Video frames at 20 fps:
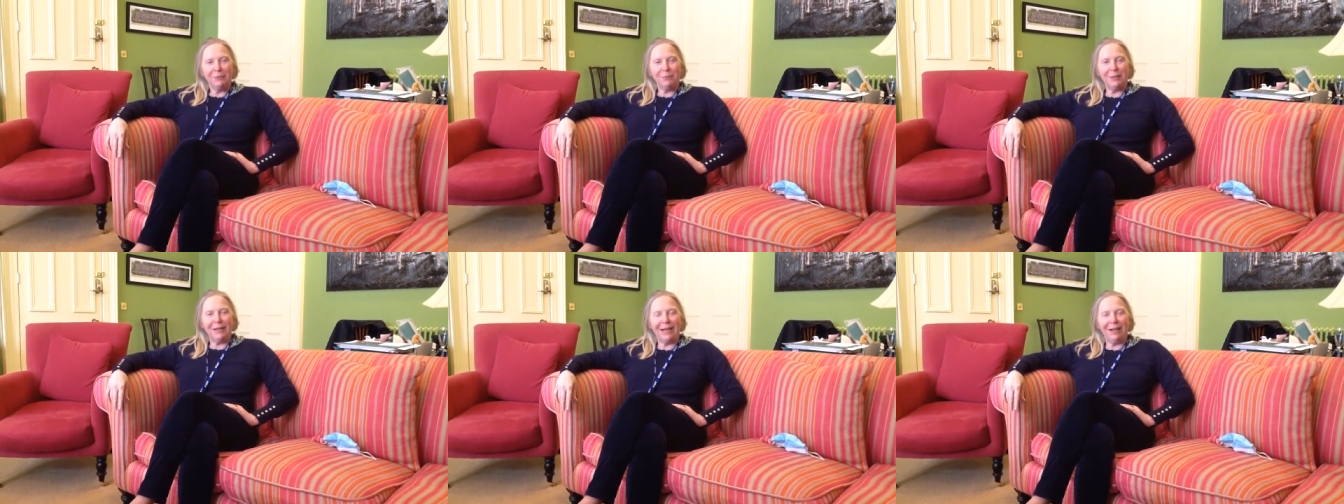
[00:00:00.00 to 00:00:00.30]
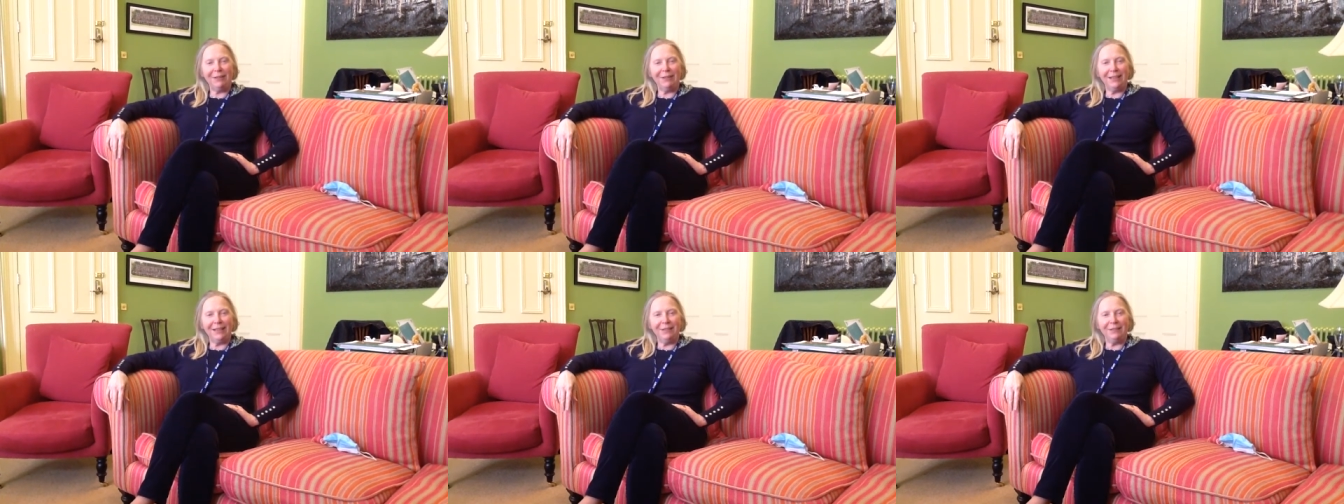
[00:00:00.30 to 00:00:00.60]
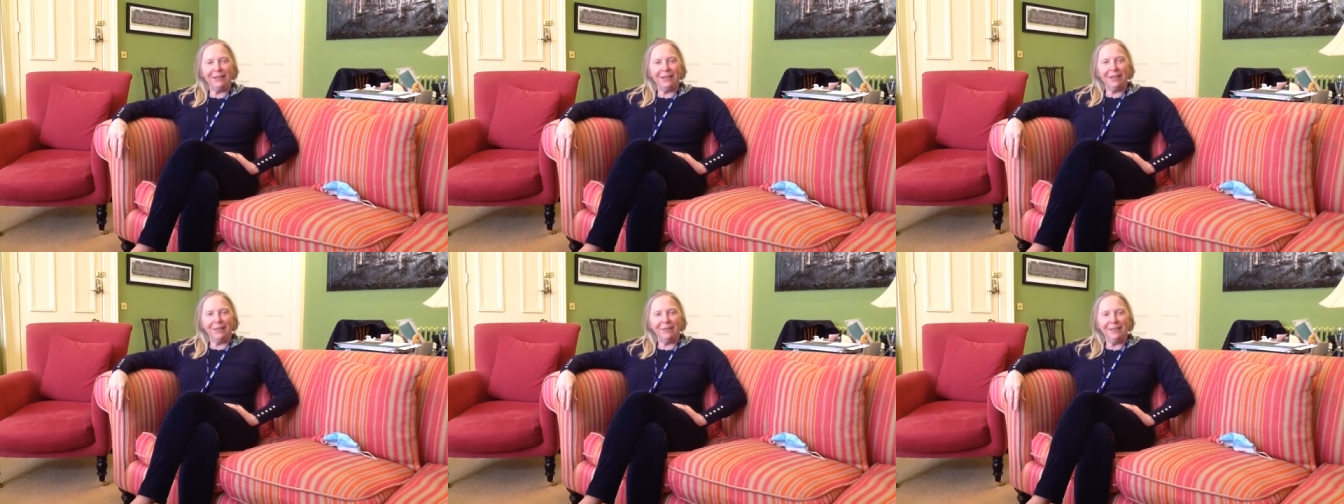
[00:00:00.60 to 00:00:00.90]
proudly
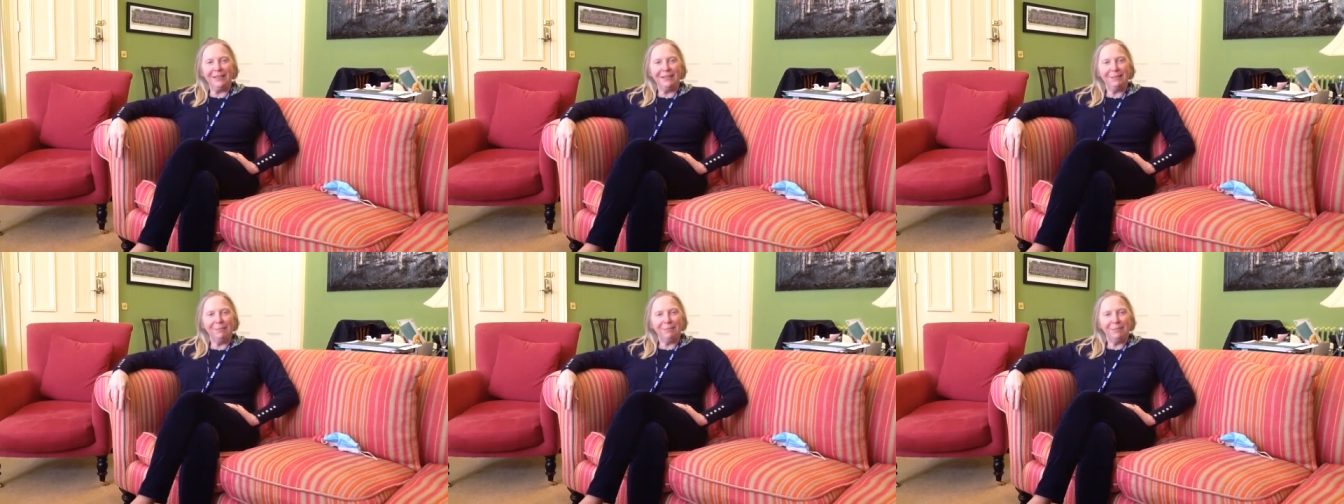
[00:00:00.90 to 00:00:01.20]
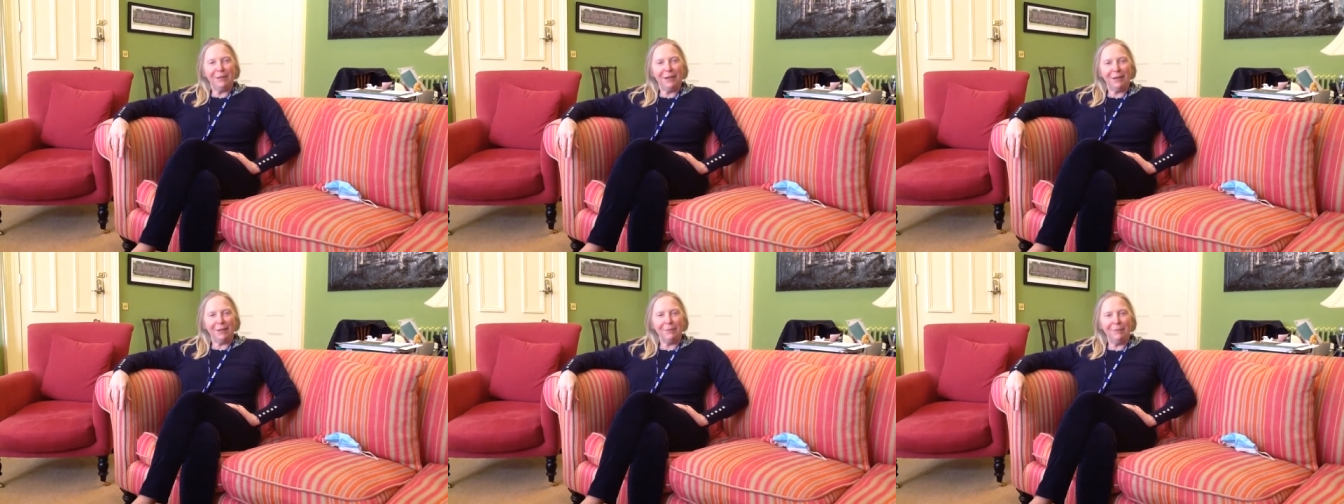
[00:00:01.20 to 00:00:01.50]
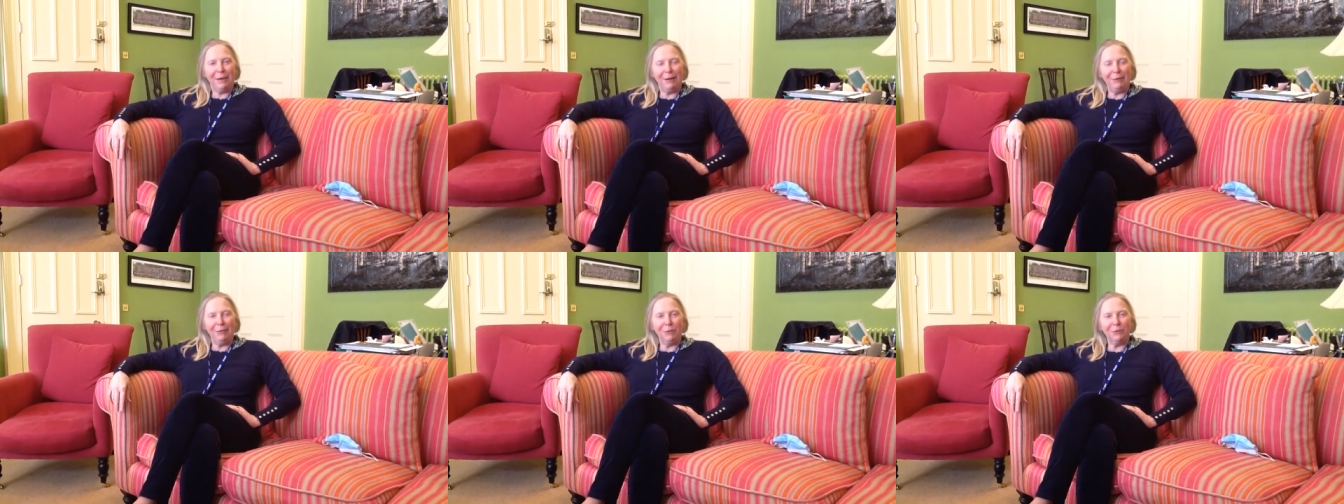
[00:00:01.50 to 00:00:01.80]
of a lovely Northern
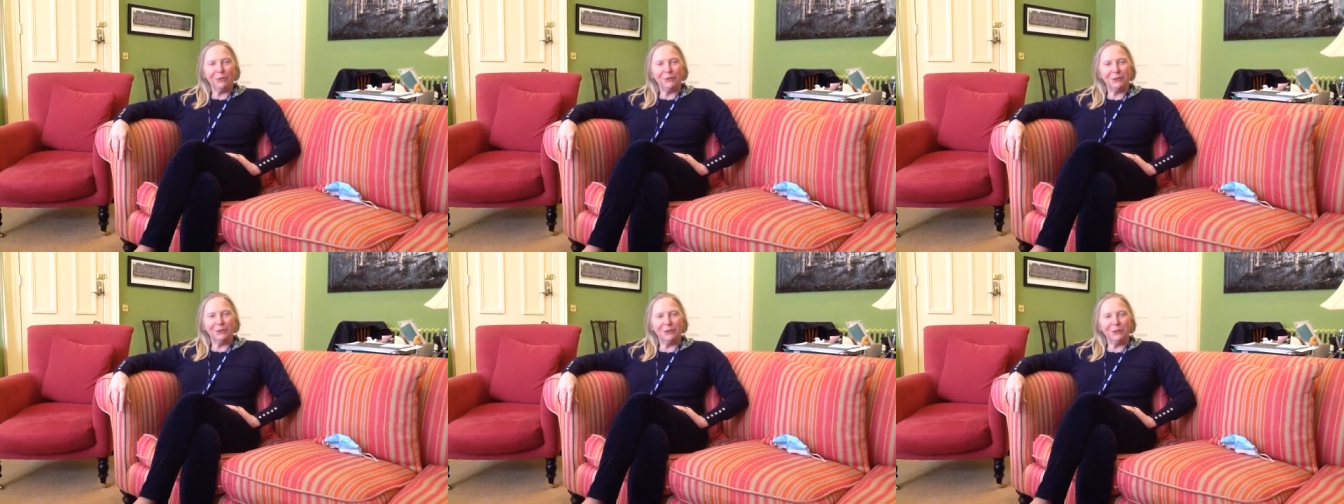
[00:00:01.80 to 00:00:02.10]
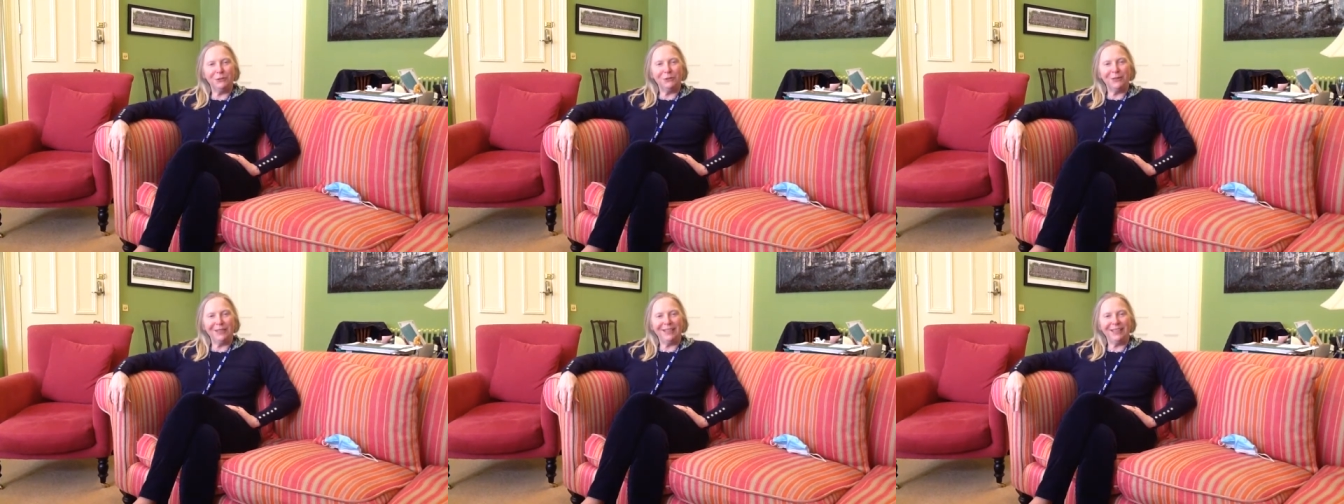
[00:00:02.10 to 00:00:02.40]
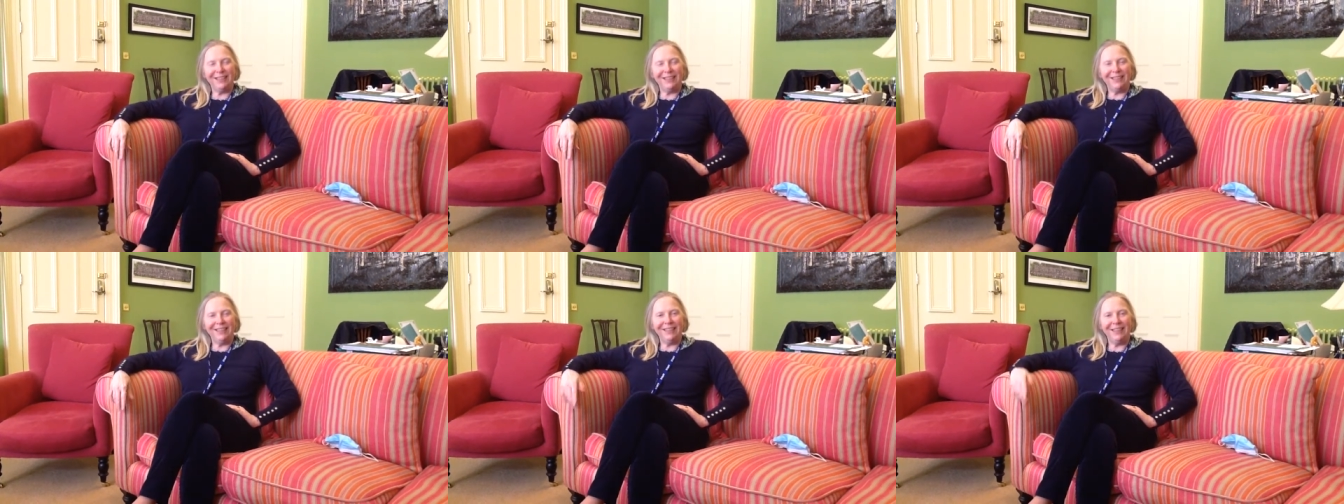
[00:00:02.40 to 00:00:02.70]
Mary Ward School
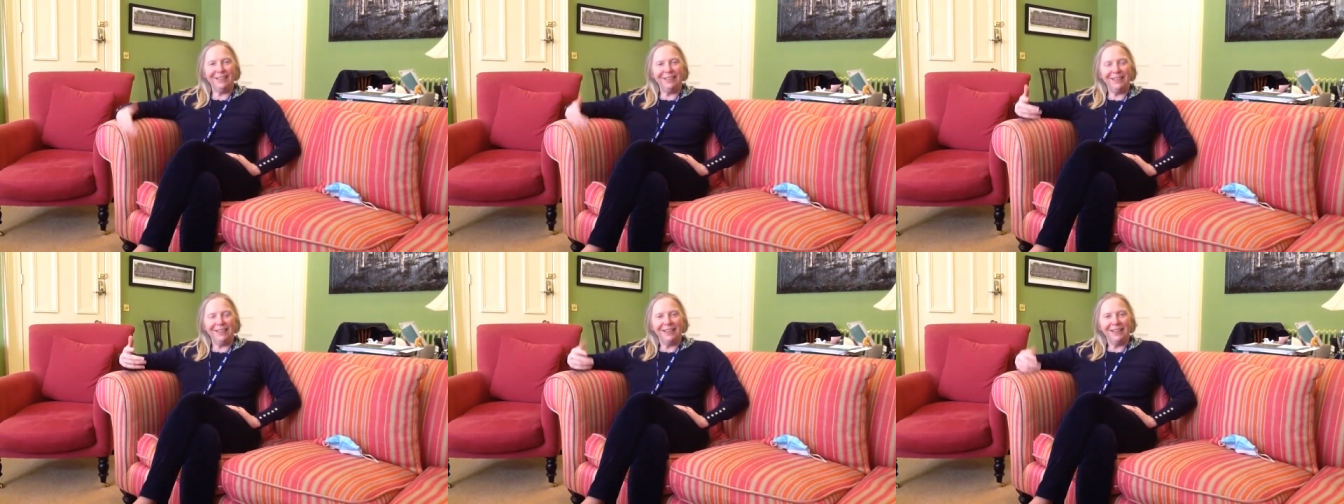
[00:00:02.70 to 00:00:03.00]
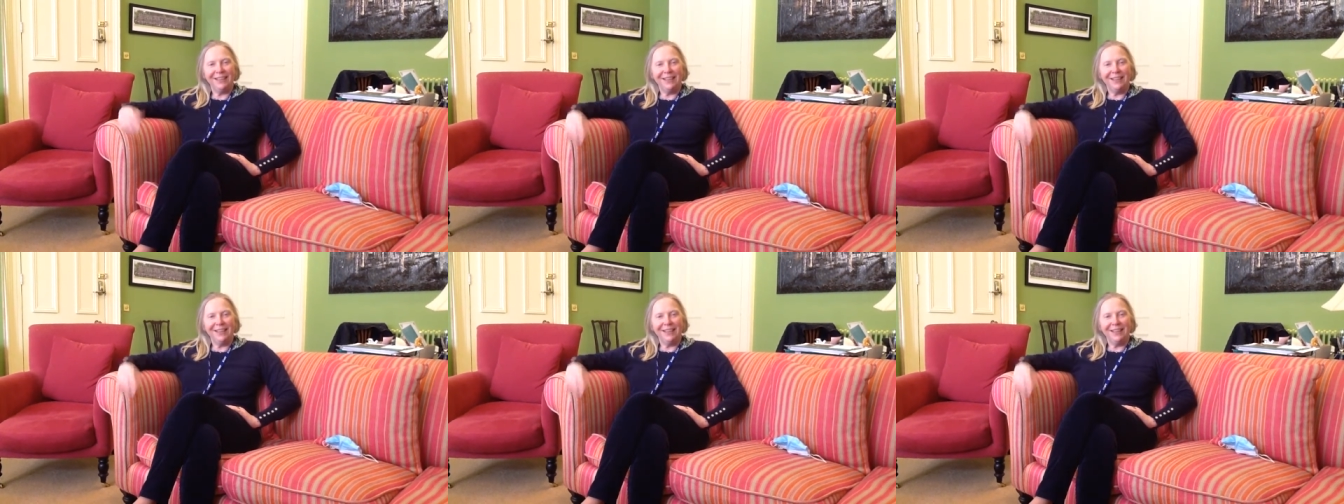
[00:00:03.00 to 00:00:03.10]
uh, here in